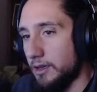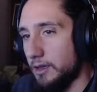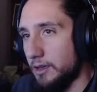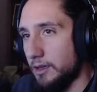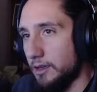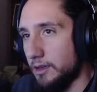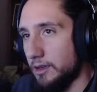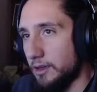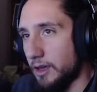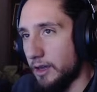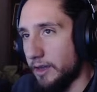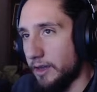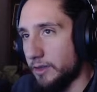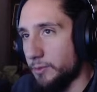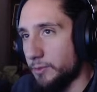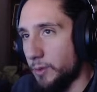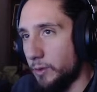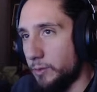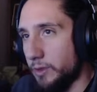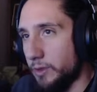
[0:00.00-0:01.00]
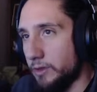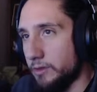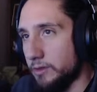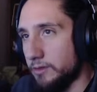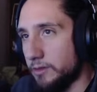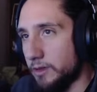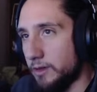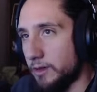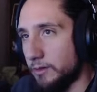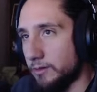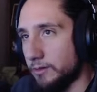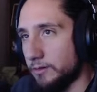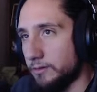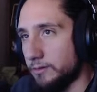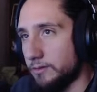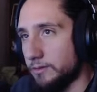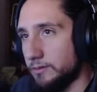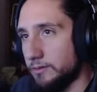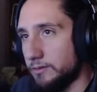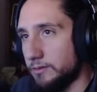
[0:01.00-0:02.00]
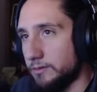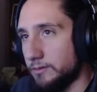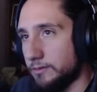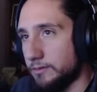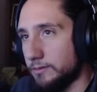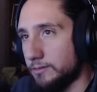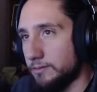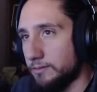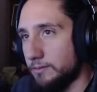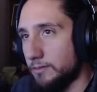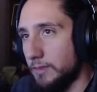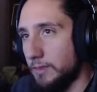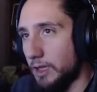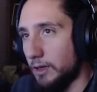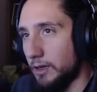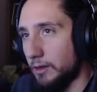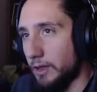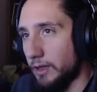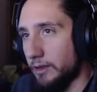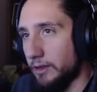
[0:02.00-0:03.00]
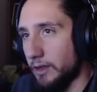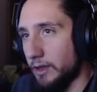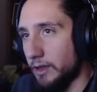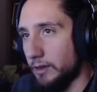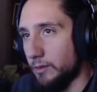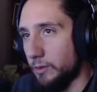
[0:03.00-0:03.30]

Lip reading: Yeah, that's poopy. I don't like that.